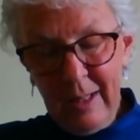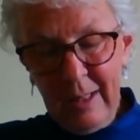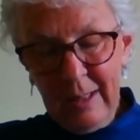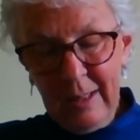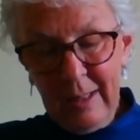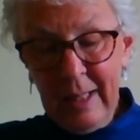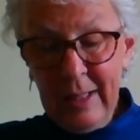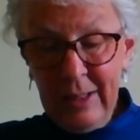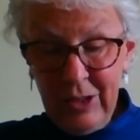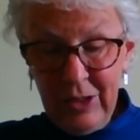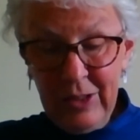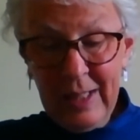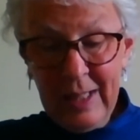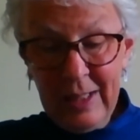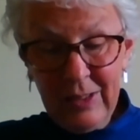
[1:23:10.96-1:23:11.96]
And she
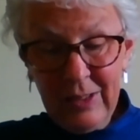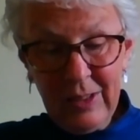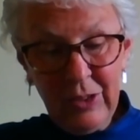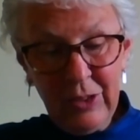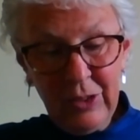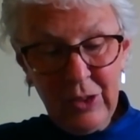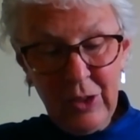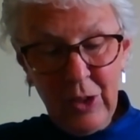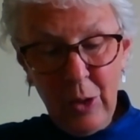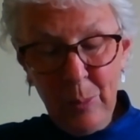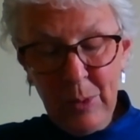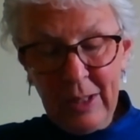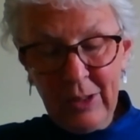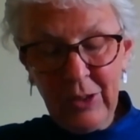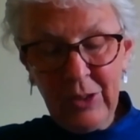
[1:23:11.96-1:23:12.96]
says, this is not a
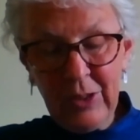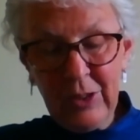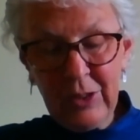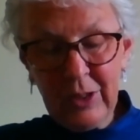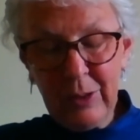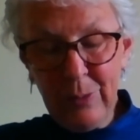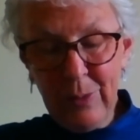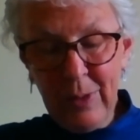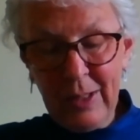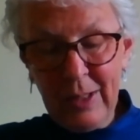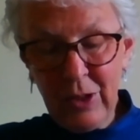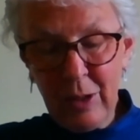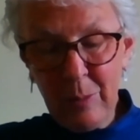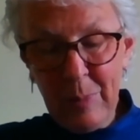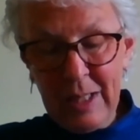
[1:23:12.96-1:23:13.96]
practice that's confined to
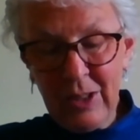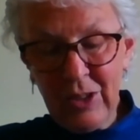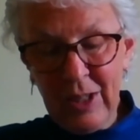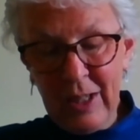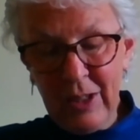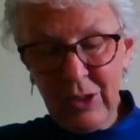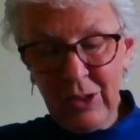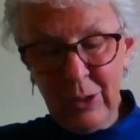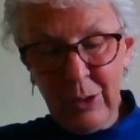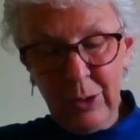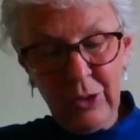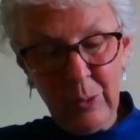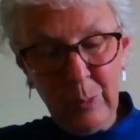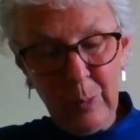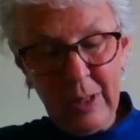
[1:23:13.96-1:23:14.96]
the meditation
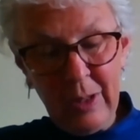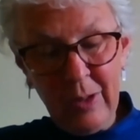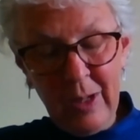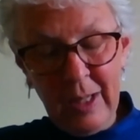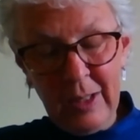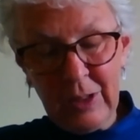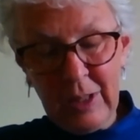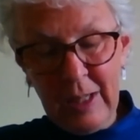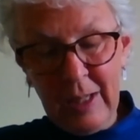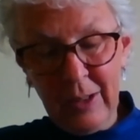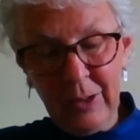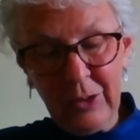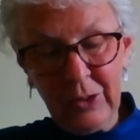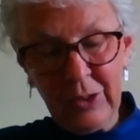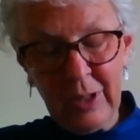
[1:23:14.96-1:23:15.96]
cushion with our eyes
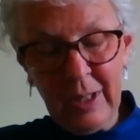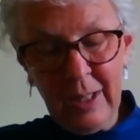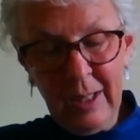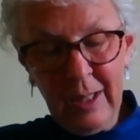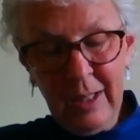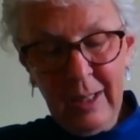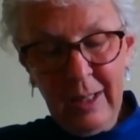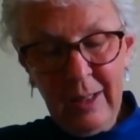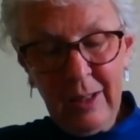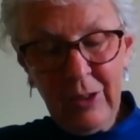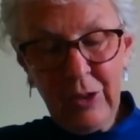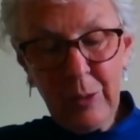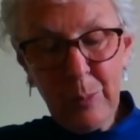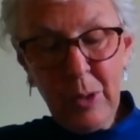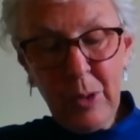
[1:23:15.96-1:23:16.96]
closed. This
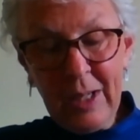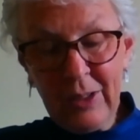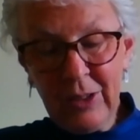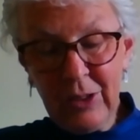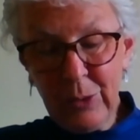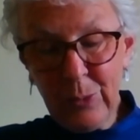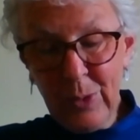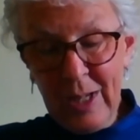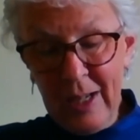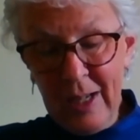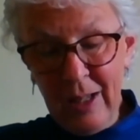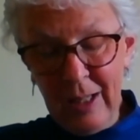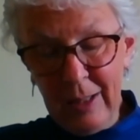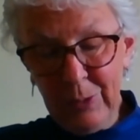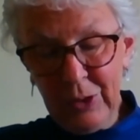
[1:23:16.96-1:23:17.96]
is a practice for our
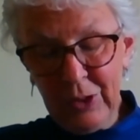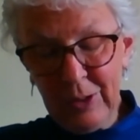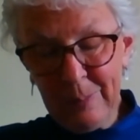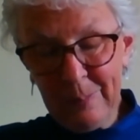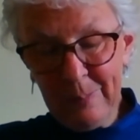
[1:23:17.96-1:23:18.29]
lives.